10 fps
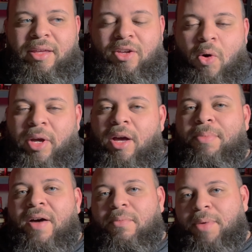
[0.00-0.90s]
going
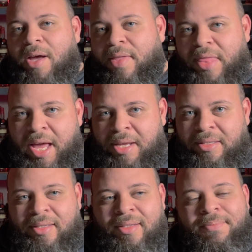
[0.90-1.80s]
above and beyond that
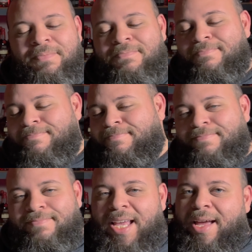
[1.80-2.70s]

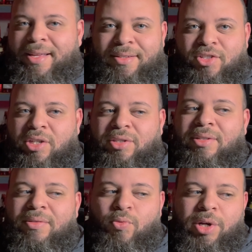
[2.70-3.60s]
just
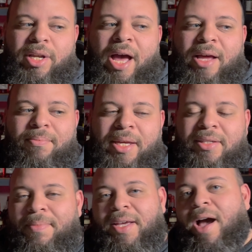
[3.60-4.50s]
would not be
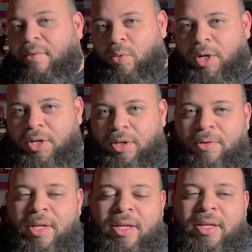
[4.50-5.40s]
something I would want to
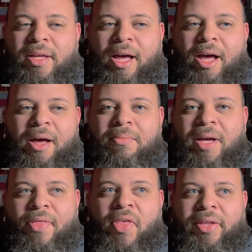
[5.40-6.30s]
do. Um,
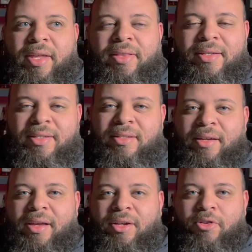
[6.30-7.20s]
I think that this is a,
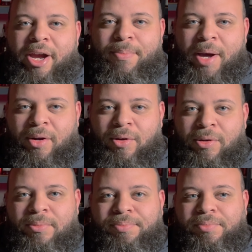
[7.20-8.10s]
a, great
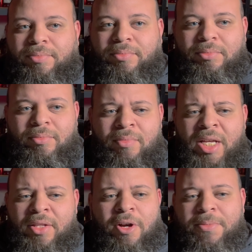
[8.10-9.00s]
bottle
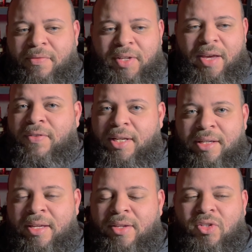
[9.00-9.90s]
in terms of gifting.
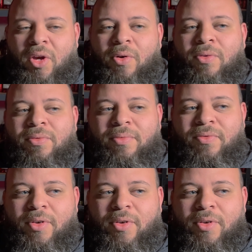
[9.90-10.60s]
So for